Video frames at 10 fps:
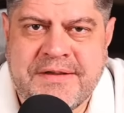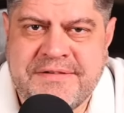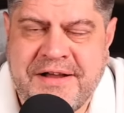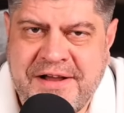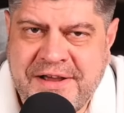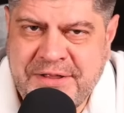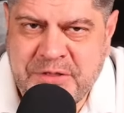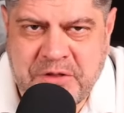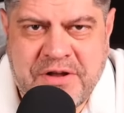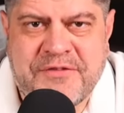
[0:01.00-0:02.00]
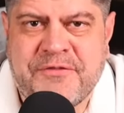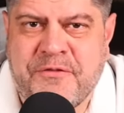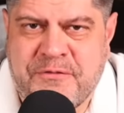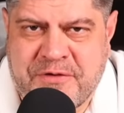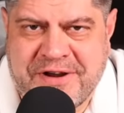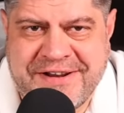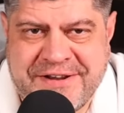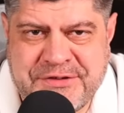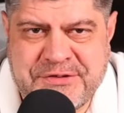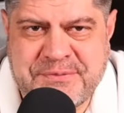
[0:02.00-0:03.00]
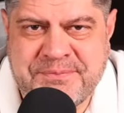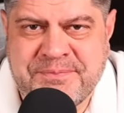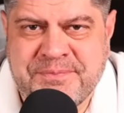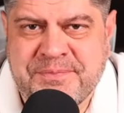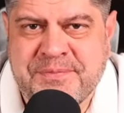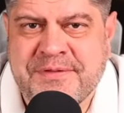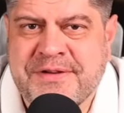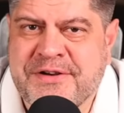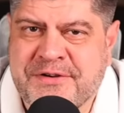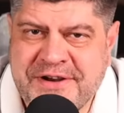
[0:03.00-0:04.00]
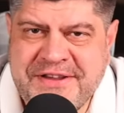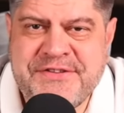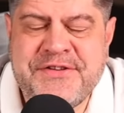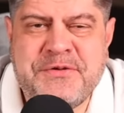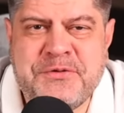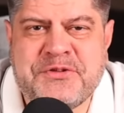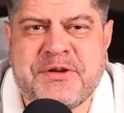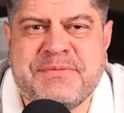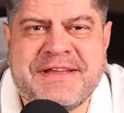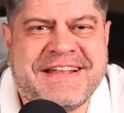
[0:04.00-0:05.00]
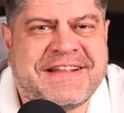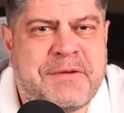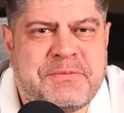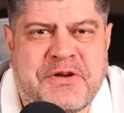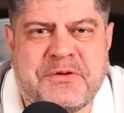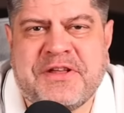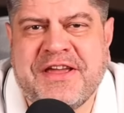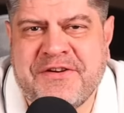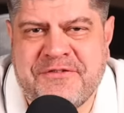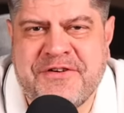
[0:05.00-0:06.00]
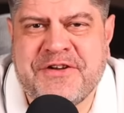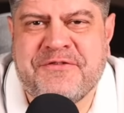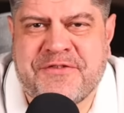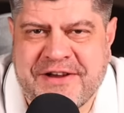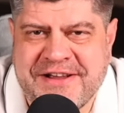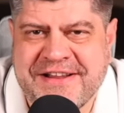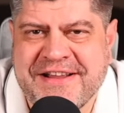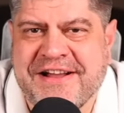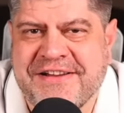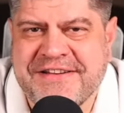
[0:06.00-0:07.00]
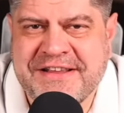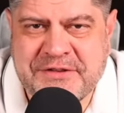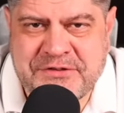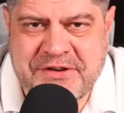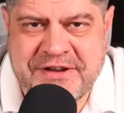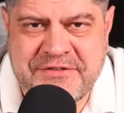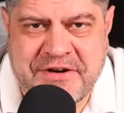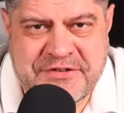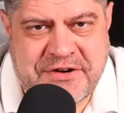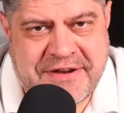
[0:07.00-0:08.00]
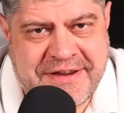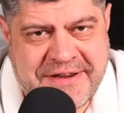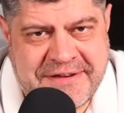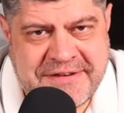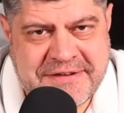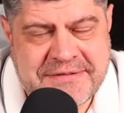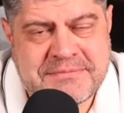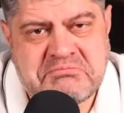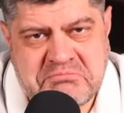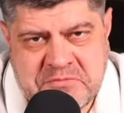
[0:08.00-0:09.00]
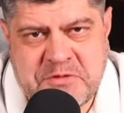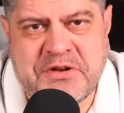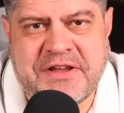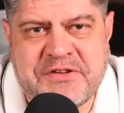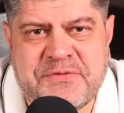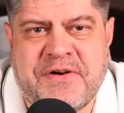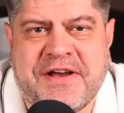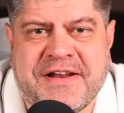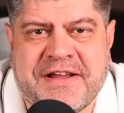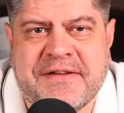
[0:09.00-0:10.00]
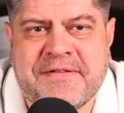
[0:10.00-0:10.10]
I love Fridays. Crazy news update comes out every Friday on Inside Russia, and today is Friday.